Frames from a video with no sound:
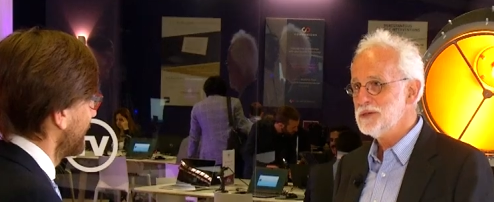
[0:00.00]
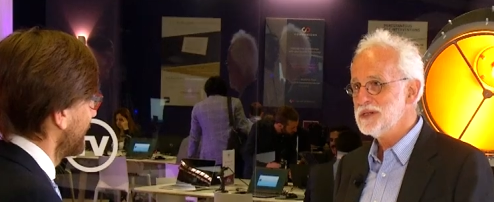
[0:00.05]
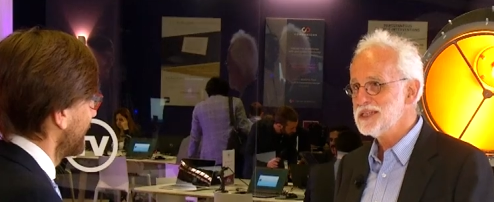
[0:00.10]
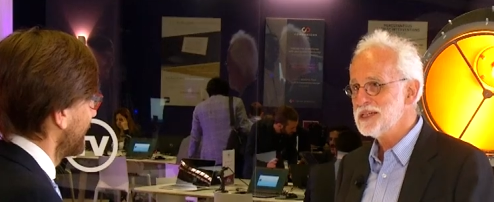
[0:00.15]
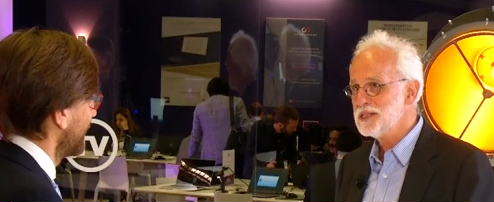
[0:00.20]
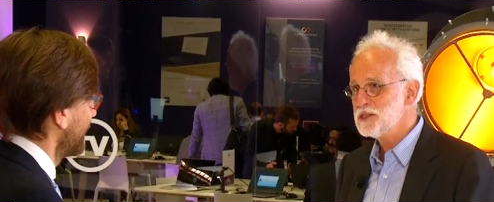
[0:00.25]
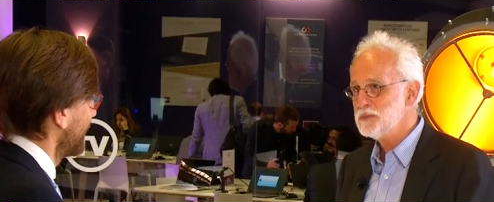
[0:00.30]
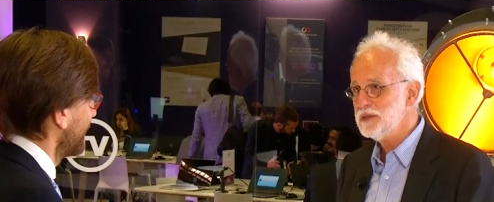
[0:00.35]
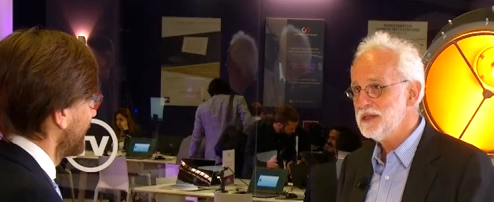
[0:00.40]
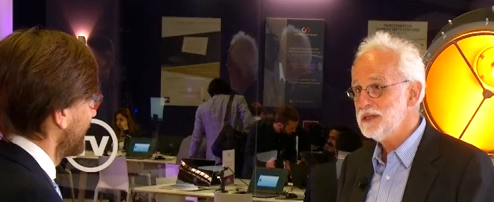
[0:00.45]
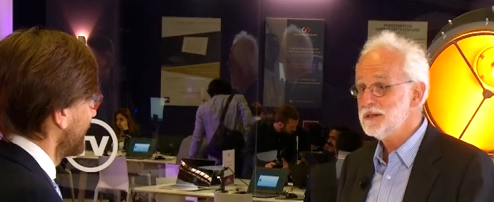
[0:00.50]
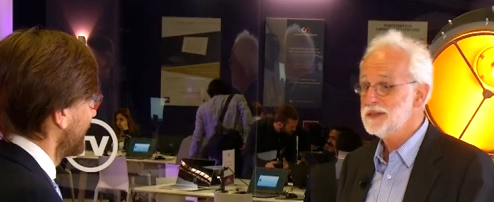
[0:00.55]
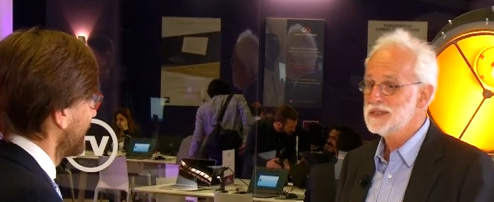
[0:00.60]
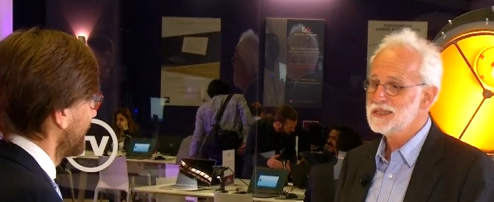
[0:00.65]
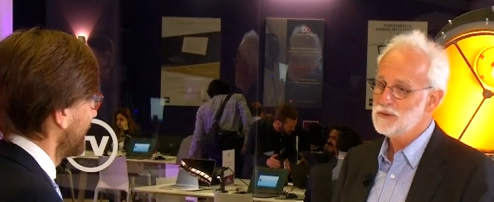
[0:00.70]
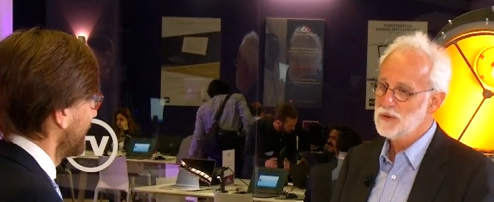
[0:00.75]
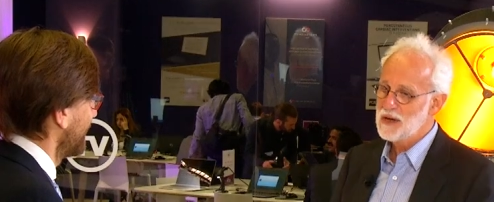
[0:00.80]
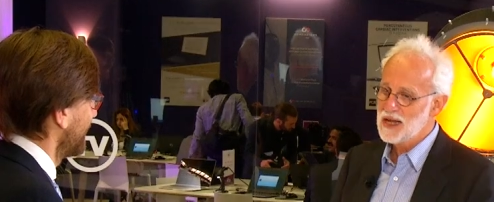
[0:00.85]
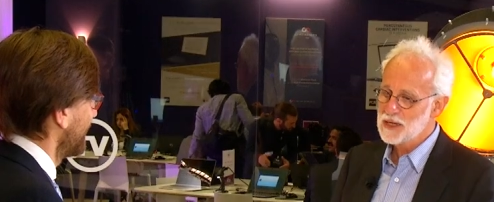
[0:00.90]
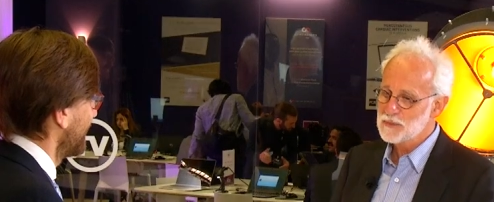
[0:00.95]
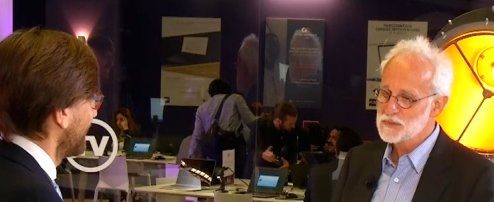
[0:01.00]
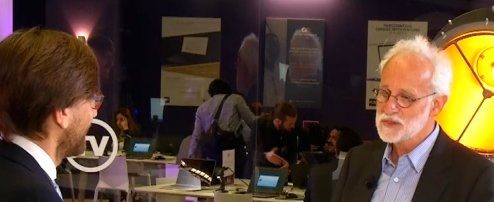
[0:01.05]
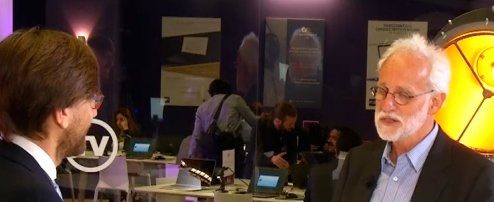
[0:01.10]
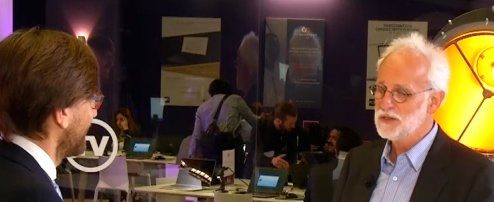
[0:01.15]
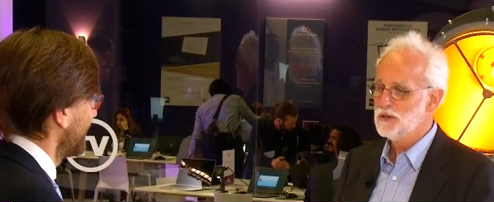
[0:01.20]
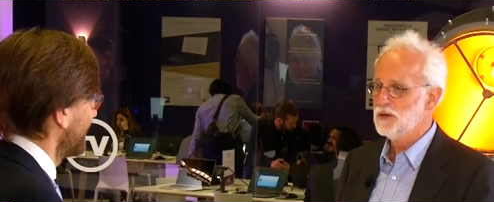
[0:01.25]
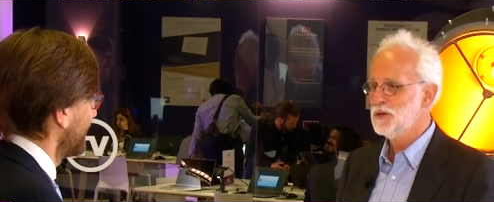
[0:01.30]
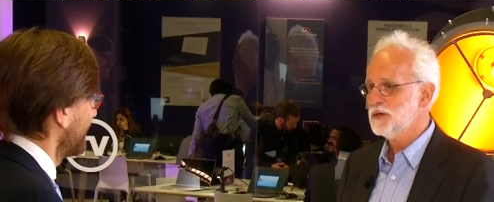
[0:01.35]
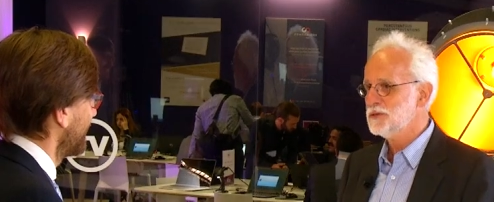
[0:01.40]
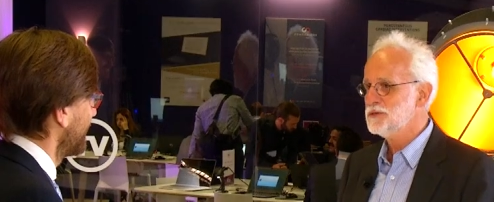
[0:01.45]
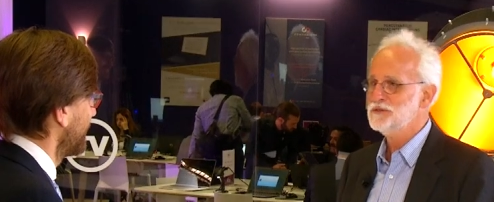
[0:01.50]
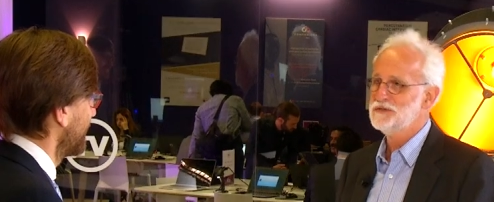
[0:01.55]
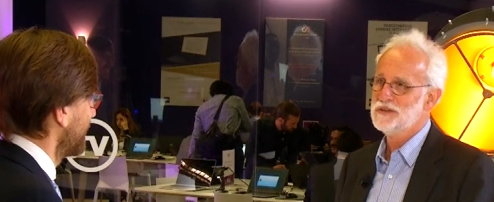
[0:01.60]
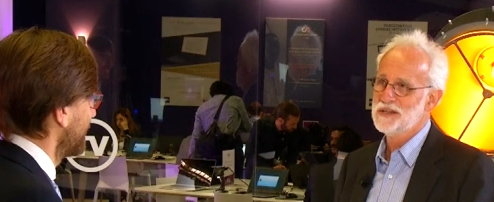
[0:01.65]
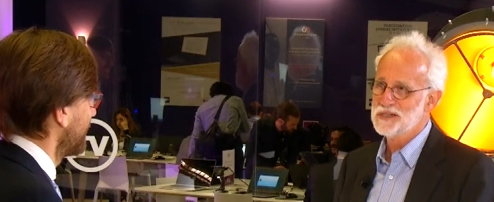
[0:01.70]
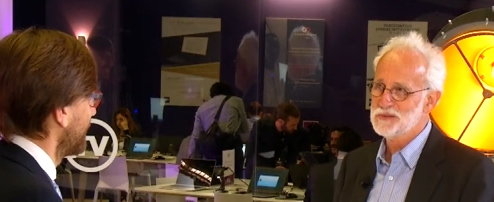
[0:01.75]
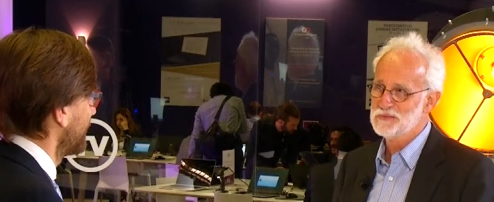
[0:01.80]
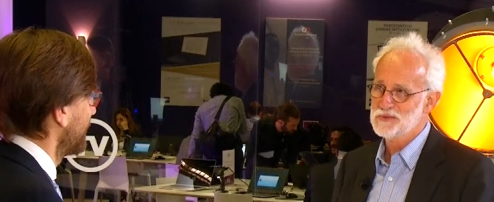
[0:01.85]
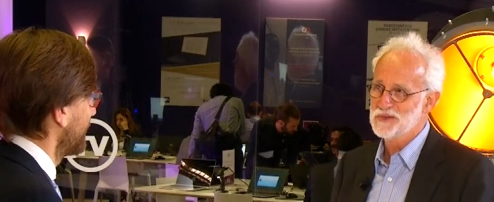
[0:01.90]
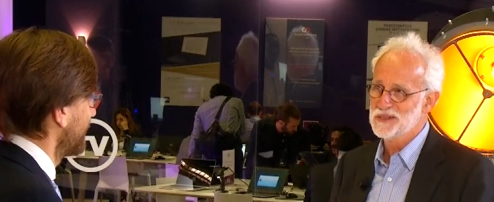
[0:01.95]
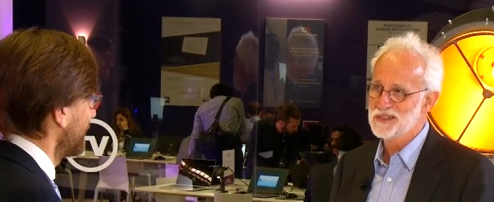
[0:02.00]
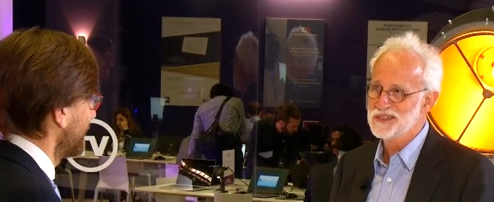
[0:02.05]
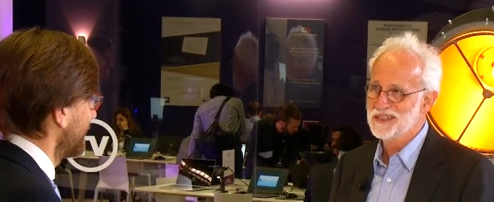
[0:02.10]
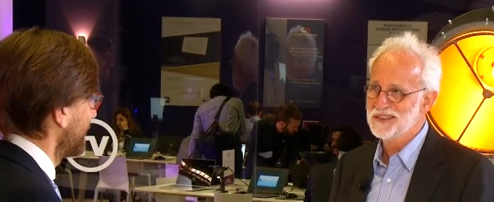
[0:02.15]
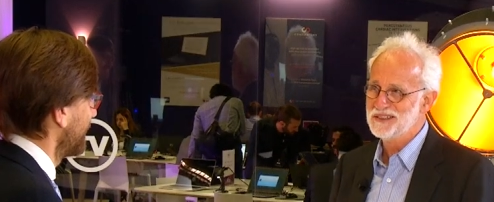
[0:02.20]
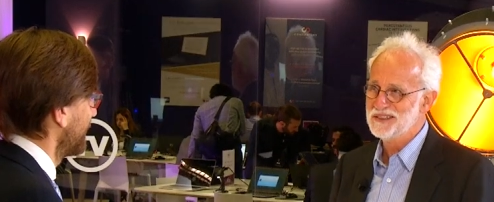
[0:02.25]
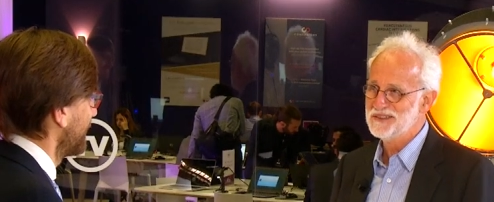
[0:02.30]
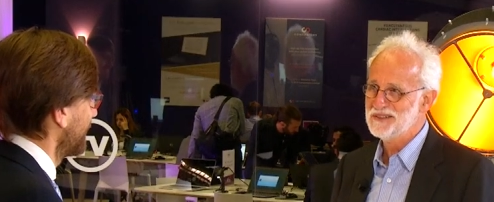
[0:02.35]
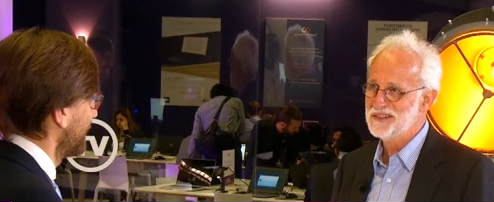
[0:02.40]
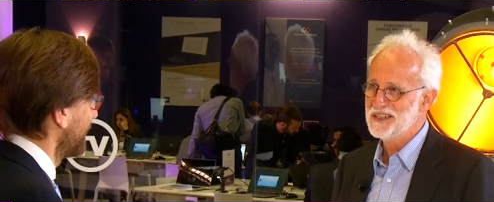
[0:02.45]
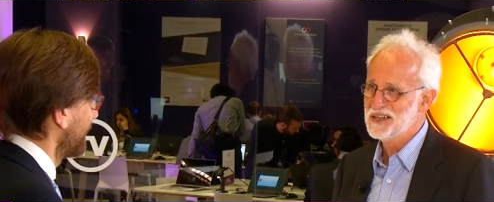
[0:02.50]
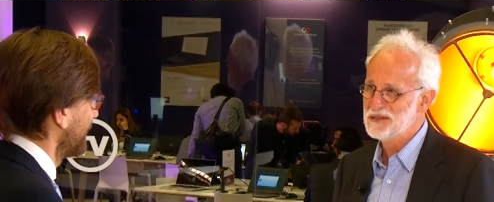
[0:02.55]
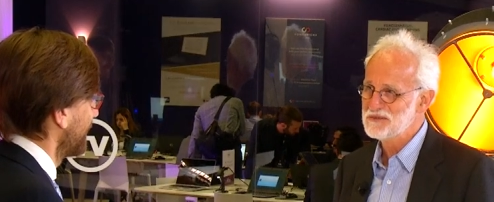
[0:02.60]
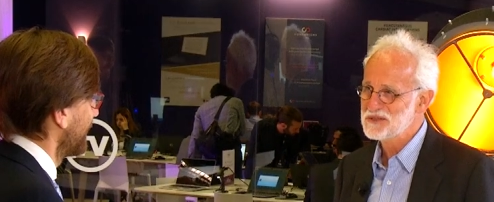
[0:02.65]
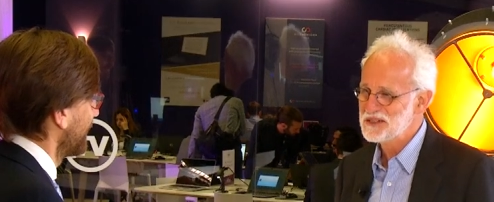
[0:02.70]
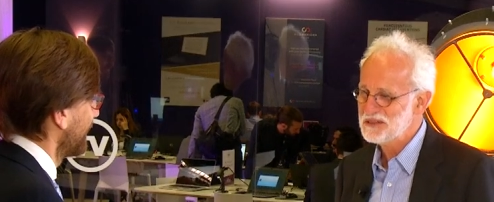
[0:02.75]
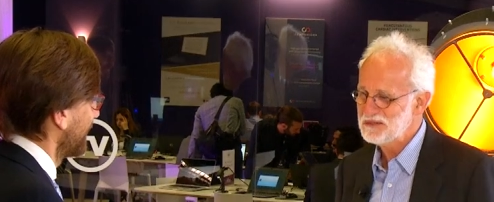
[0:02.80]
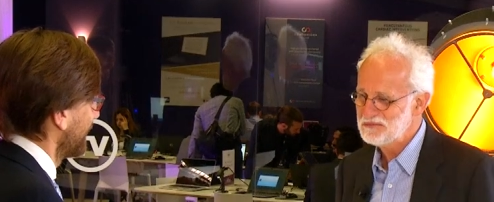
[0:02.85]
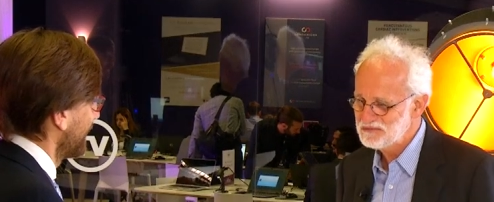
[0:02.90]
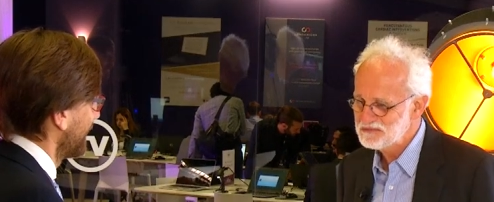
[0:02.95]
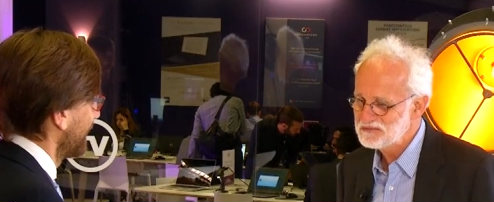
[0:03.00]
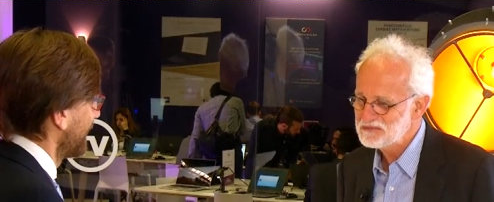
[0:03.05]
Speaker 1: who is experienced, who helps you, or to find a proctor who helps you.